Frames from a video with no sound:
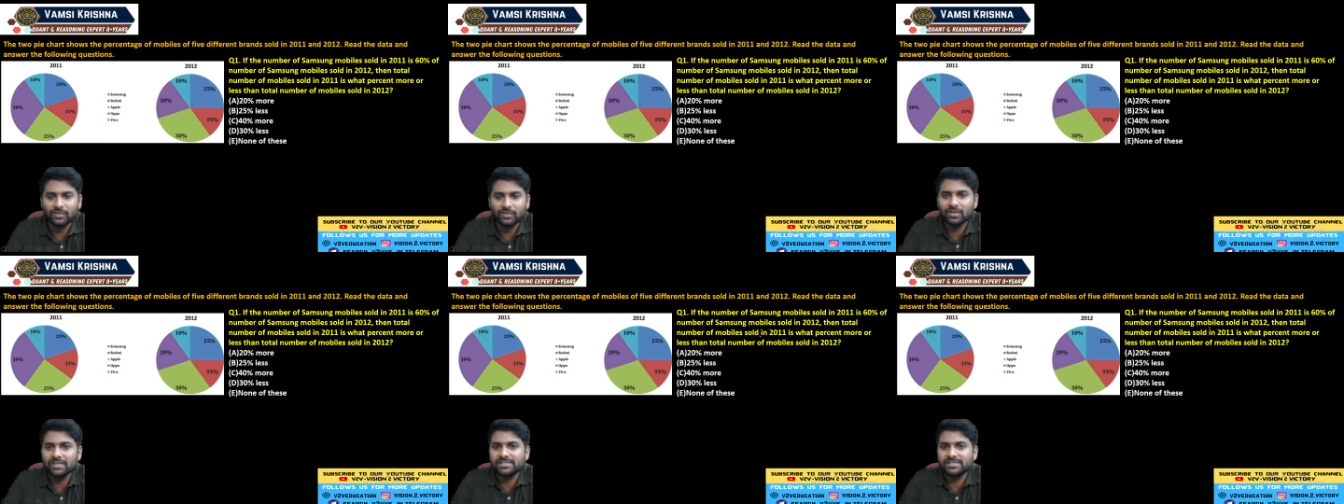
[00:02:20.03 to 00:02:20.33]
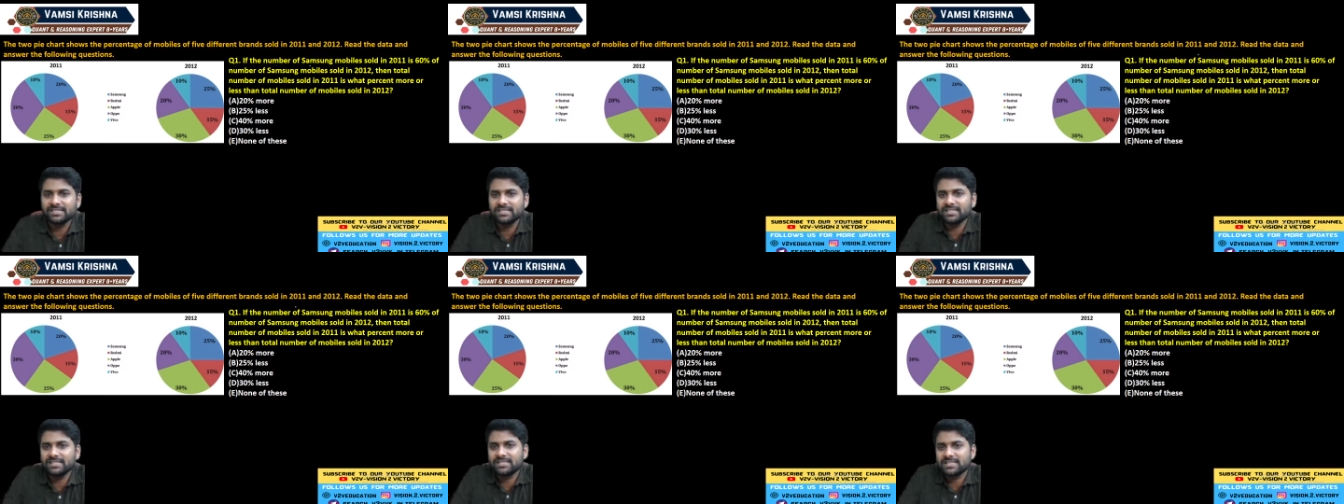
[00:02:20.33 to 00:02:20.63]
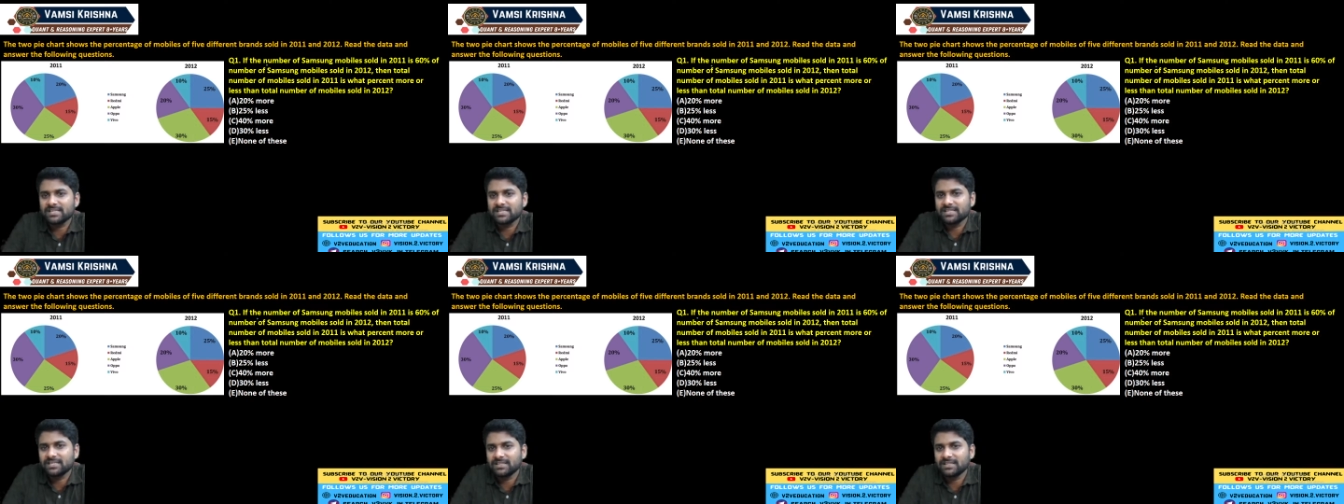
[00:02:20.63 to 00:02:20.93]
Let's see this
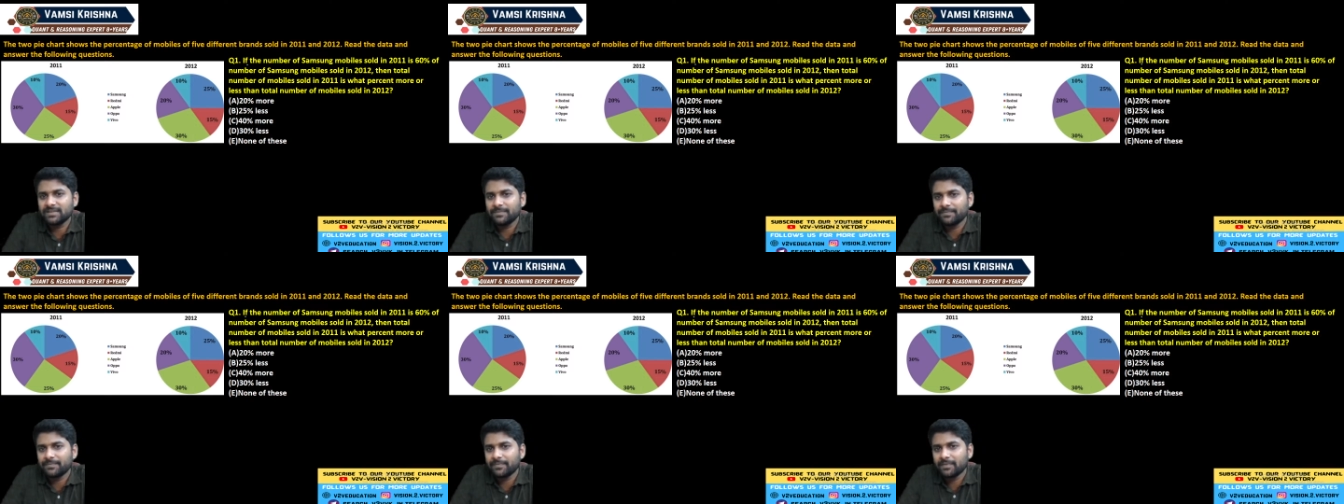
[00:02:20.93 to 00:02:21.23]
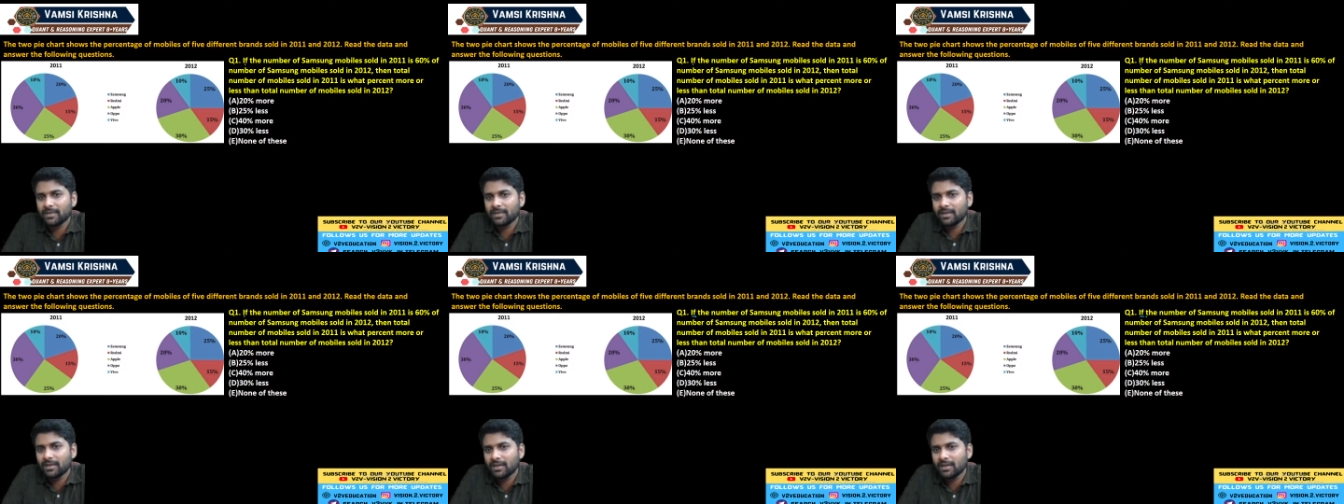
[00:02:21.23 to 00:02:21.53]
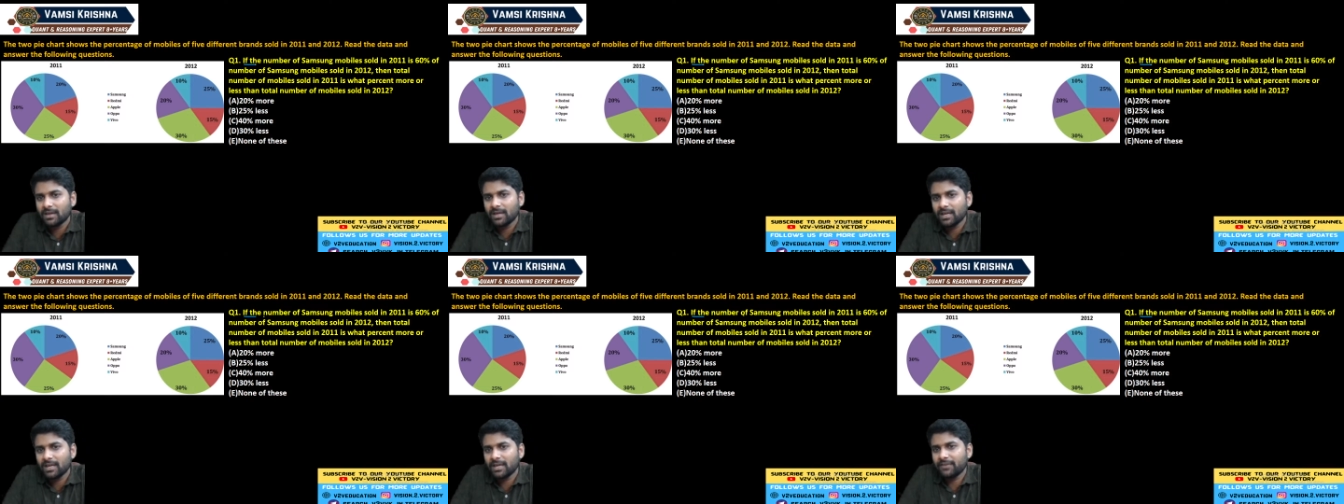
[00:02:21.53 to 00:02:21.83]
data.
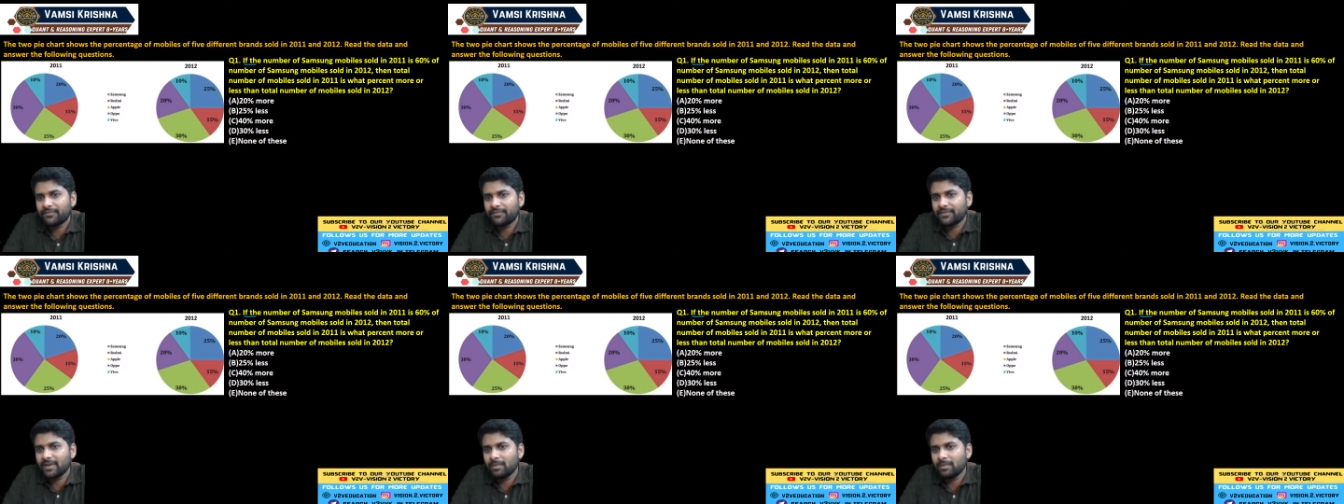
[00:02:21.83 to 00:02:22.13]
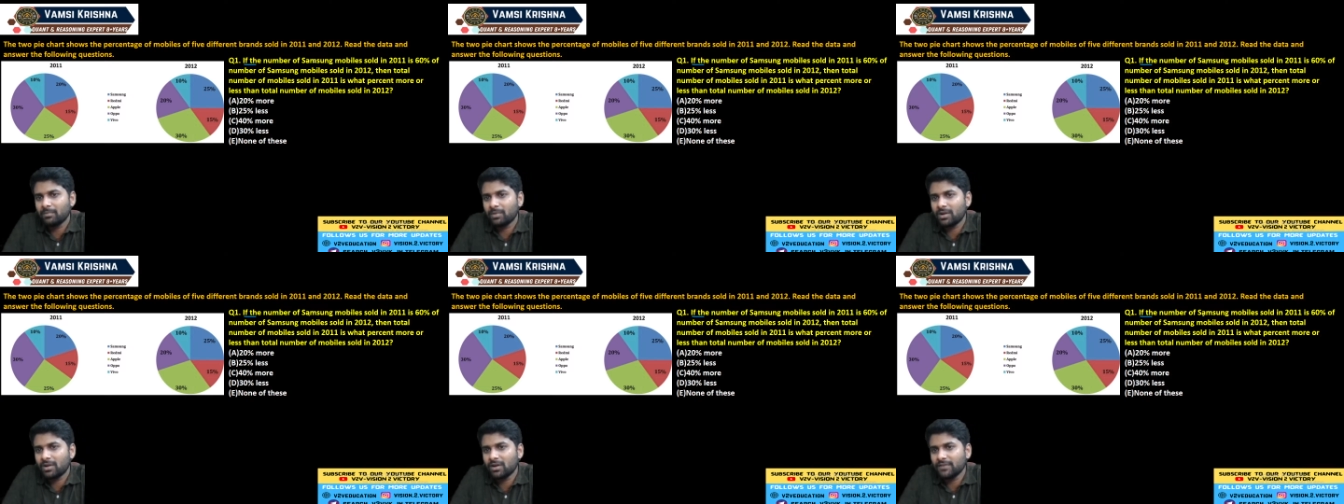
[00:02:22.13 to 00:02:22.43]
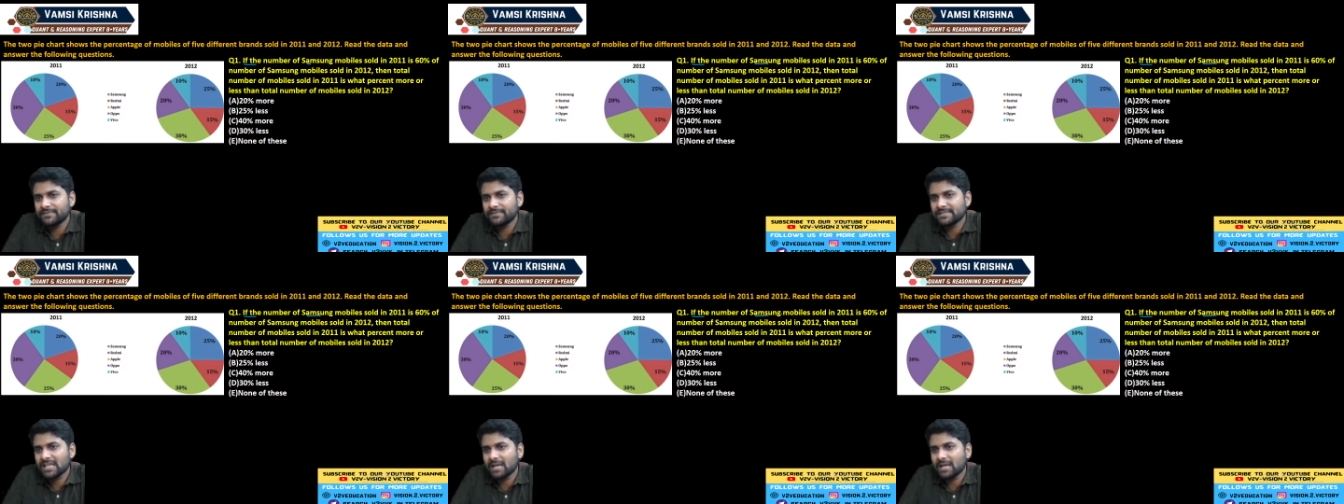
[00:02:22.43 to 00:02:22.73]
If number
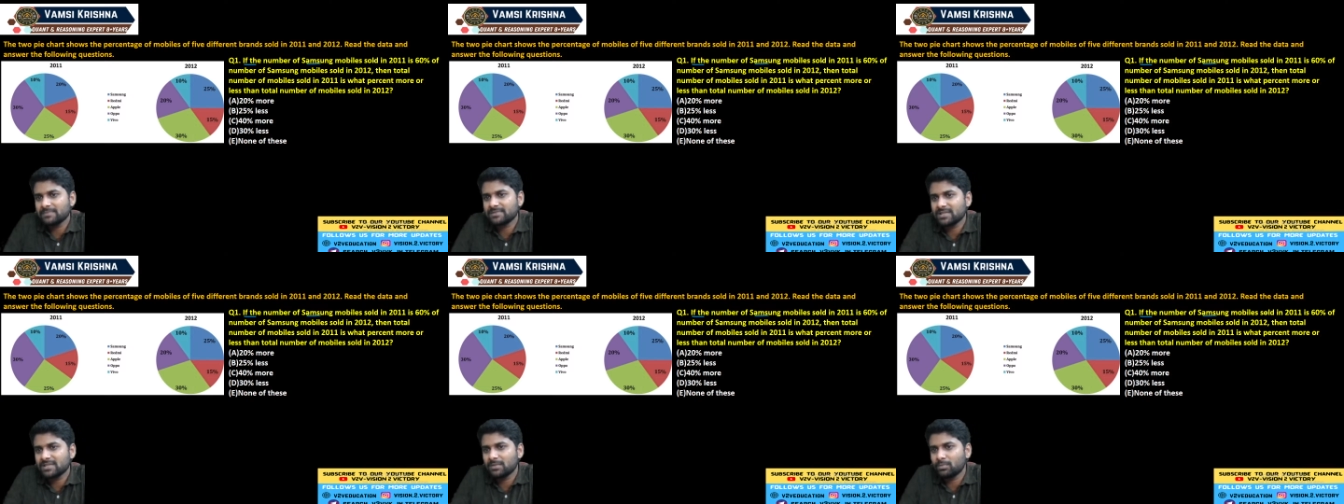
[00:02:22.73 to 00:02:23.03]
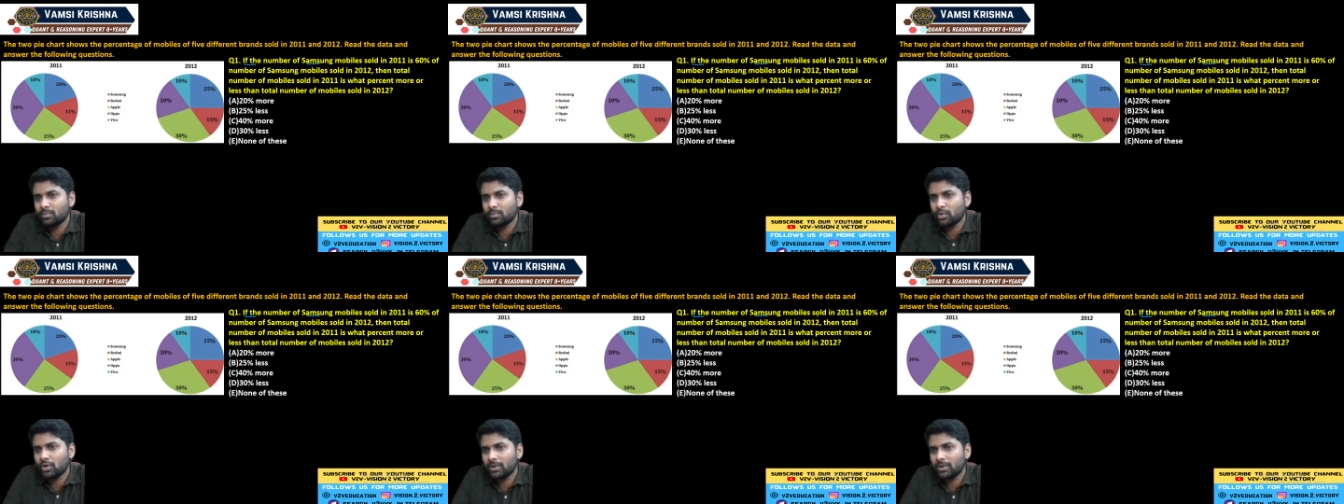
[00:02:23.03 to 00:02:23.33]
of Samsung